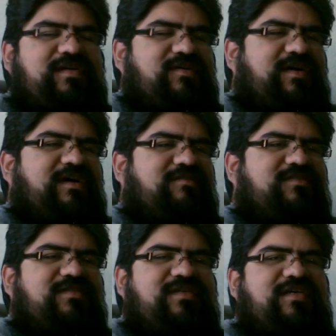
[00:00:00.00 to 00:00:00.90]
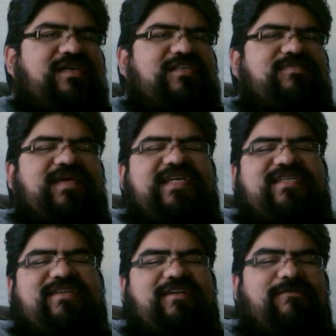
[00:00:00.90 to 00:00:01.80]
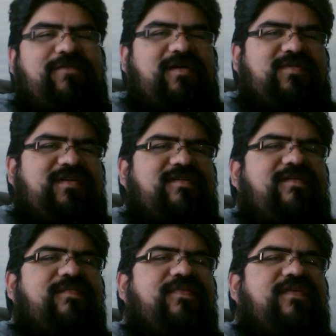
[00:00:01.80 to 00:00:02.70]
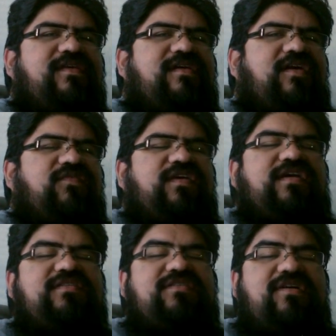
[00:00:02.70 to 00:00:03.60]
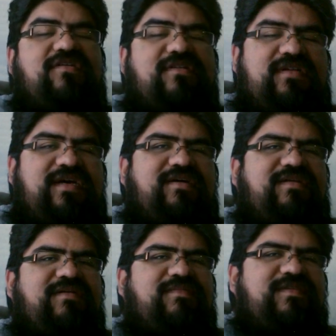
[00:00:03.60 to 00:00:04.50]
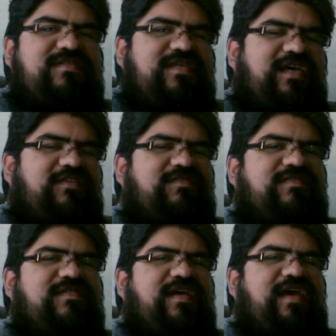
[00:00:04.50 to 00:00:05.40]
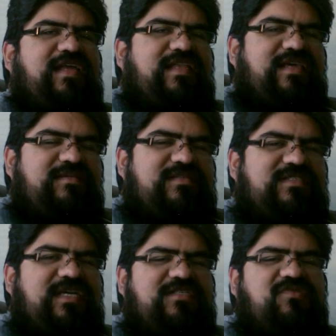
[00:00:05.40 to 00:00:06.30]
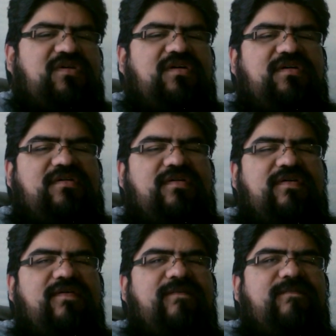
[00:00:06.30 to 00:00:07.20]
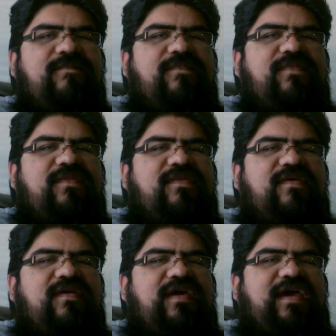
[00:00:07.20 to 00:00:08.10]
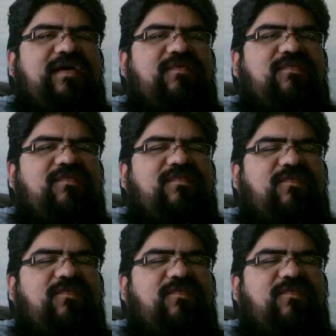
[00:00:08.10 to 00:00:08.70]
in your house, especially in your apartment, if you can just hunker down and be safe and keep the shades drawn and